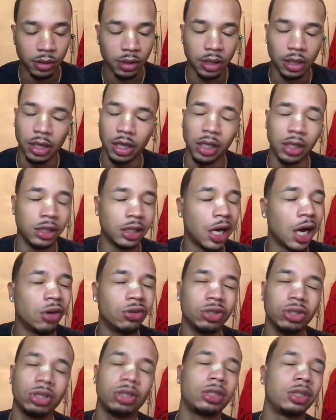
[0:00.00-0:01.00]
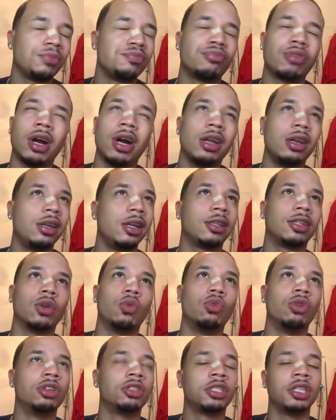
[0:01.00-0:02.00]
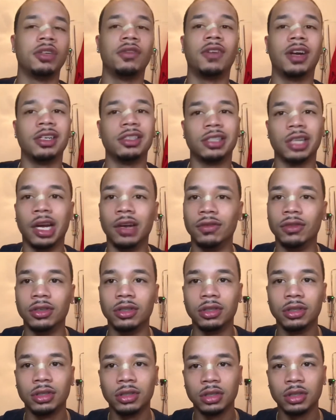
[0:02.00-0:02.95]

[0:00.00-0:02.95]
And that was probably like the worst advice ever.